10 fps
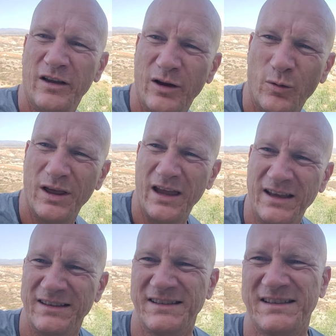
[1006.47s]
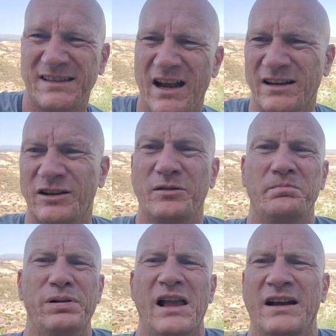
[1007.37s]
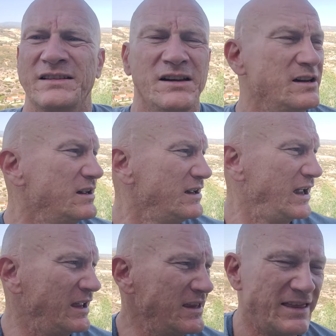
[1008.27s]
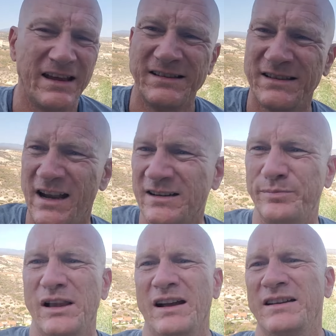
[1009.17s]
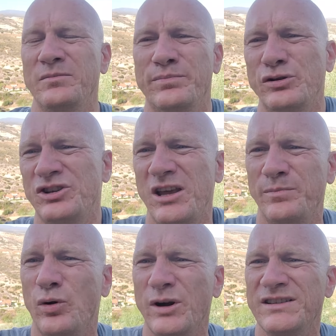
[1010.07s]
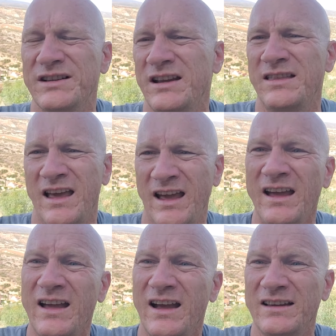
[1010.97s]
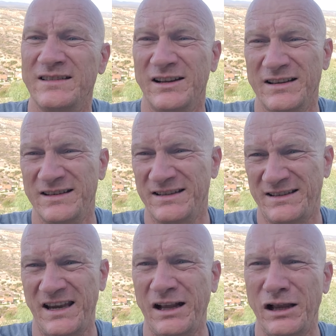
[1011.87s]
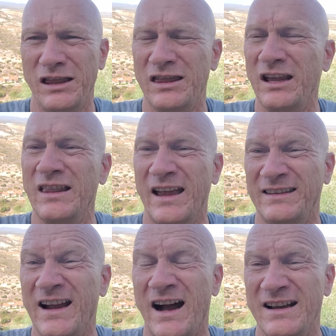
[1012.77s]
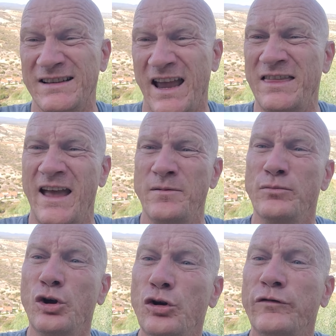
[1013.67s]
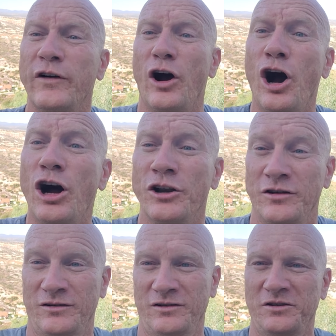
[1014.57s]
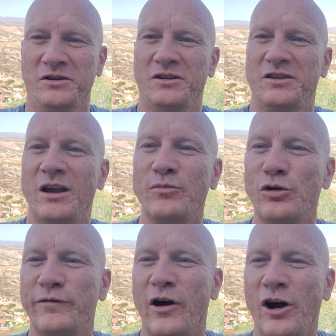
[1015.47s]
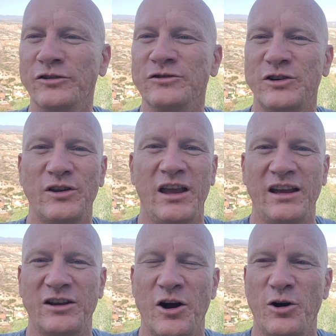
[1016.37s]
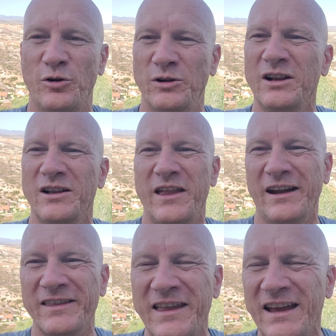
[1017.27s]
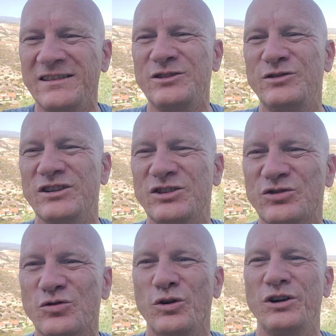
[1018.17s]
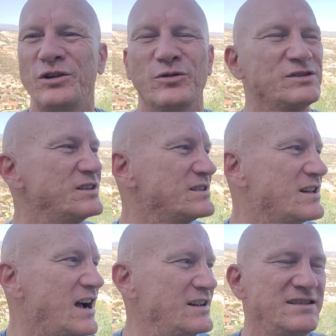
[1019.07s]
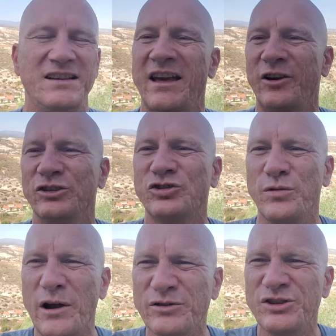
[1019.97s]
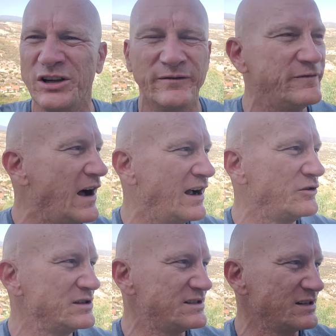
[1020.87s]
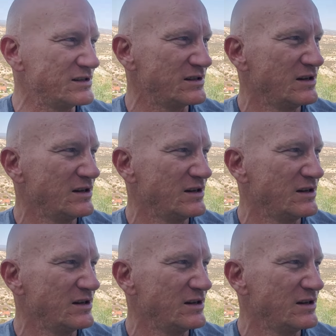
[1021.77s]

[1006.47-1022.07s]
where they can suck blood, and then they suck blood and push their poison in there until it's a sickly thing that dies, and they move on. They move on to their goal. They are there to destroy your society. They are Trojan viruses.